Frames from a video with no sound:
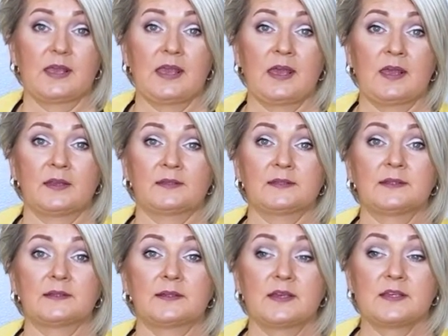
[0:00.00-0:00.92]
and
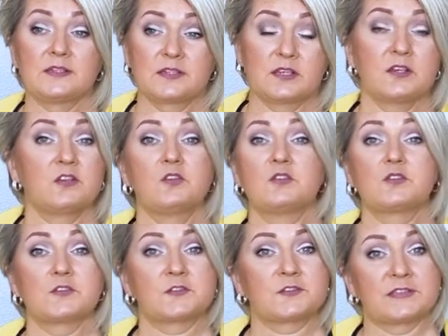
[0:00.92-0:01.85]
continued
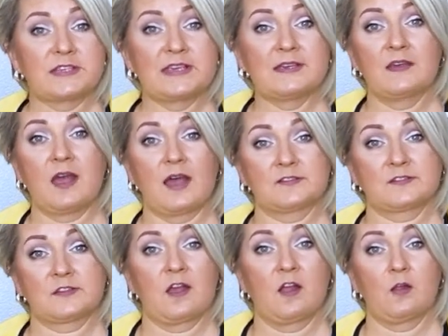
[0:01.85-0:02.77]
to seek
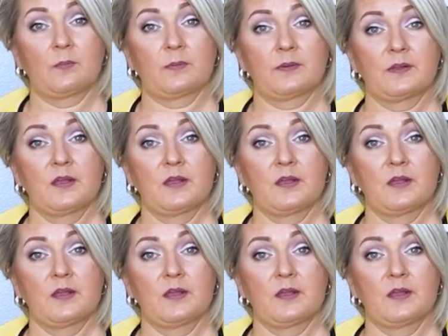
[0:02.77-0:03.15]
God's help,